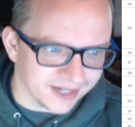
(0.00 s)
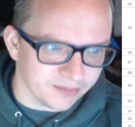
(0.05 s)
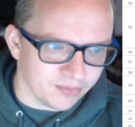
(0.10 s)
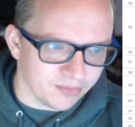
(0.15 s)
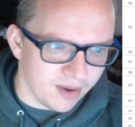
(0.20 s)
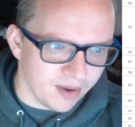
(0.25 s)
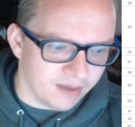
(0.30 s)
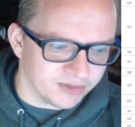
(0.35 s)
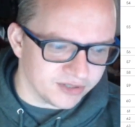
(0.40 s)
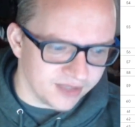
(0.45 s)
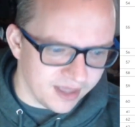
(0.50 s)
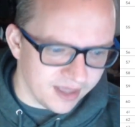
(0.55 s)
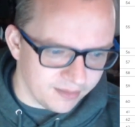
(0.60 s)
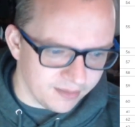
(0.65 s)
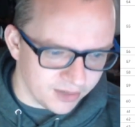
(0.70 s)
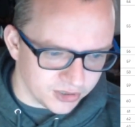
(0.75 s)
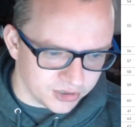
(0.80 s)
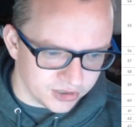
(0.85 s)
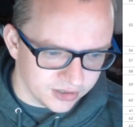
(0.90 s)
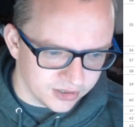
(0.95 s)
promise you that
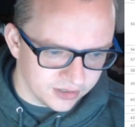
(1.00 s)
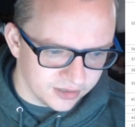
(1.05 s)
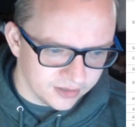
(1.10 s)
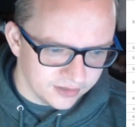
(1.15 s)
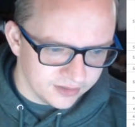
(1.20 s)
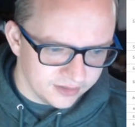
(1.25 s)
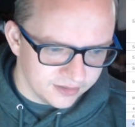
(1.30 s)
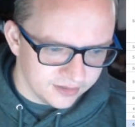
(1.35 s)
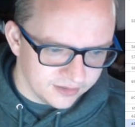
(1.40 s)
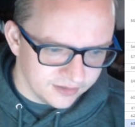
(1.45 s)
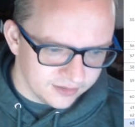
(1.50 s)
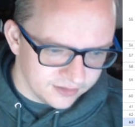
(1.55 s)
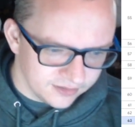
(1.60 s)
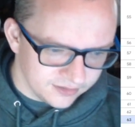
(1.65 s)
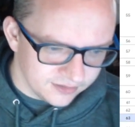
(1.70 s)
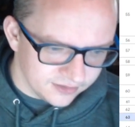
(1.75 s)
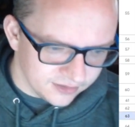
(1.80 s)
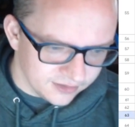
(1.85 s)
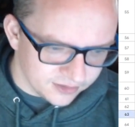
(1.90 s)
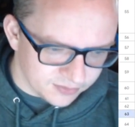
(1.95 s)
much.
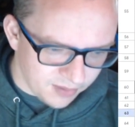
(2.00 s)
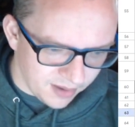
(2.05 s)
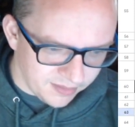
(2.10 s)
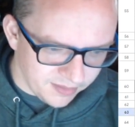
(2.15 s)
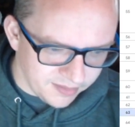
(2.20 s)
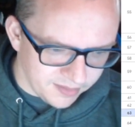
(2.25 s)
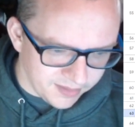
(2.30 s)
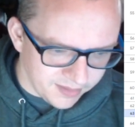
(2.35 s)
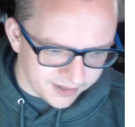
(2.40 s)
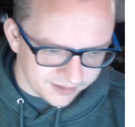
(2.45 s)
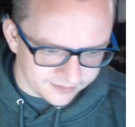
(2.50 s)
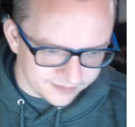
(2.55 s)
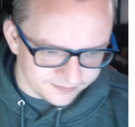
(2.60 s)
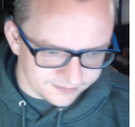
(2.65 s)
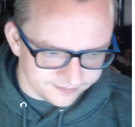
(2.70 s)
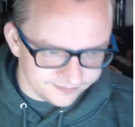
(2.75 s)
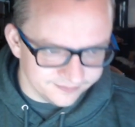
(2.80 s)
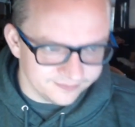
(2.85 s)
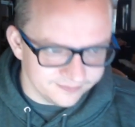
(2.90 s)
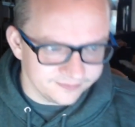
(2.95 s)
It's probably me.
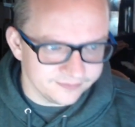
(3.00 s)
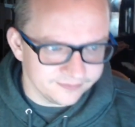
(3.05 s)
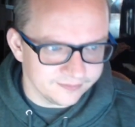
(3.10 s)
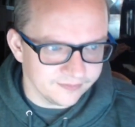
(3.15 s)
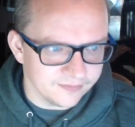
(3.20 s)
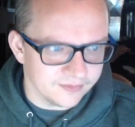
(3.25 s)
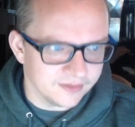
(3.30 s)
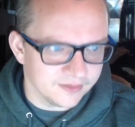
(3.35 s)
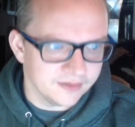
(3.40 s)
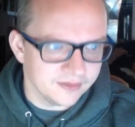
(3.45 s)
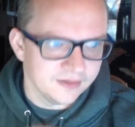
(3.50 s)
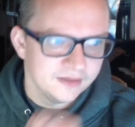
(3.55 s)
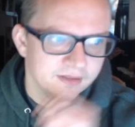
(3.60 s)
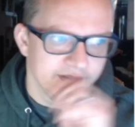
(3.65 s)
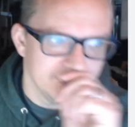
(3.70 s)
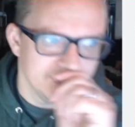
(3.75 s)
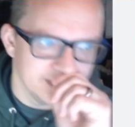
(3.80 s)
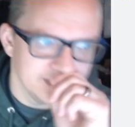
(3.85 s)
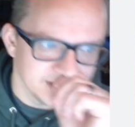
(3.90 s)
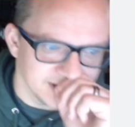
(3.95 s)

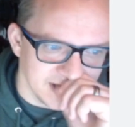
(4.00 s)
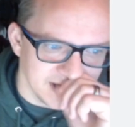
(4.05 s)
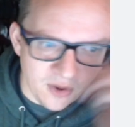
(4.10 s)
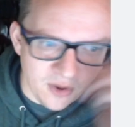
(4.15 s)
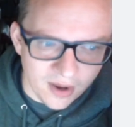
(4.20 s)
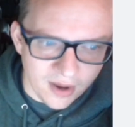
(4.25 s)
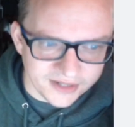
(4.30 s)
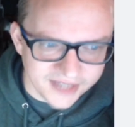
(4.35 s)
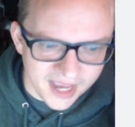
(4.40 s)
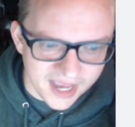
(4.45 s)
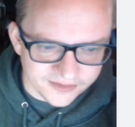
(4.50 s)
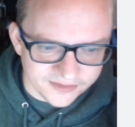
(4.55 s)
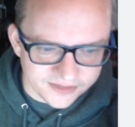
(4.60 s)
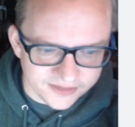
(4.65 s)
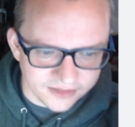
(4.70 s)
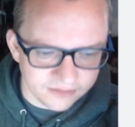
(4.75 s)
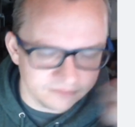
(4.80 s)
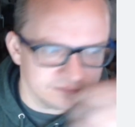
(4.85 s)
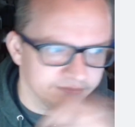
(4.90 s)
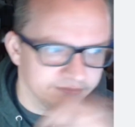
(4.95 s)
Because I know I tagged this
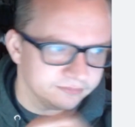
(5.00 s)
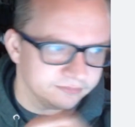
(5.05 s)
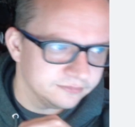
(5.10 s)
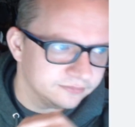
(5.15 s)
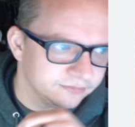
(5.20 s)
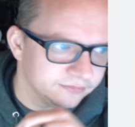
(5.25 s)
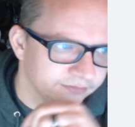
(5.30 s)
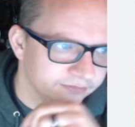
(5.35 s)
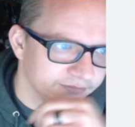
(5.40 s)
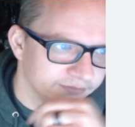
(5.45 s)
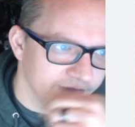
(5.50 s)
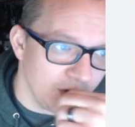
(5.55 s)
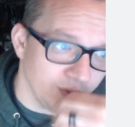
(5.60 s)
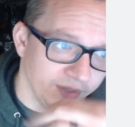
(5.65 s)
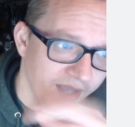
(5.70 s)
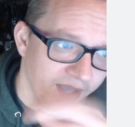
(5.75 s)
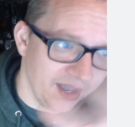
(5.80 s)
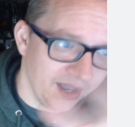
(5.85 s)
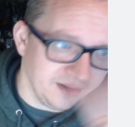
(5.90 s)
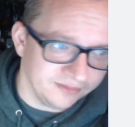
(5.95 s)
thing.
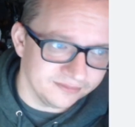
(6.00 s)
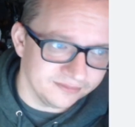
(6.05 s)
Okay.